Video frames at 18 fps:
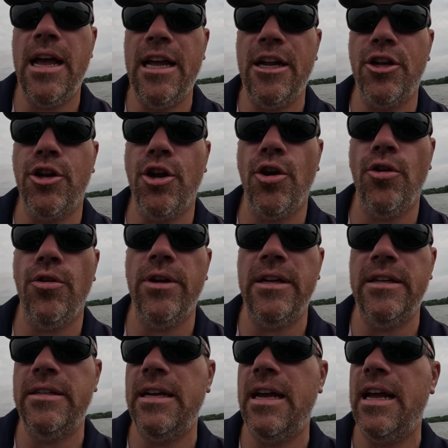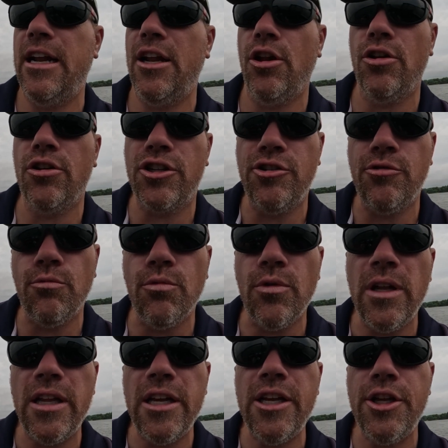and current, and it looks
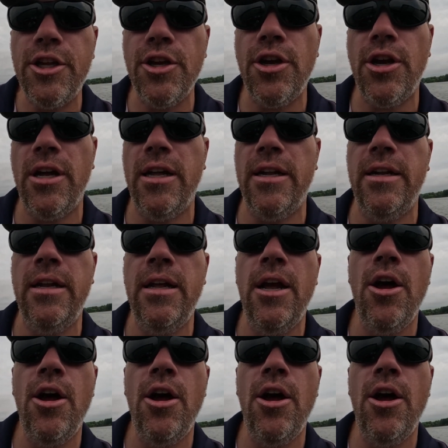really good